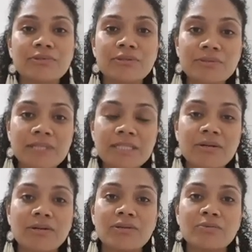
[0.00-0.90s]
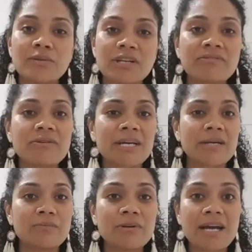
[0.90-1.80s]
we're always on whenever
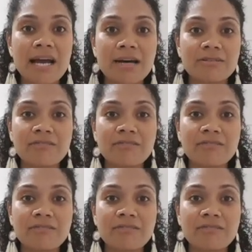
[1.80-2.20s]
we're out.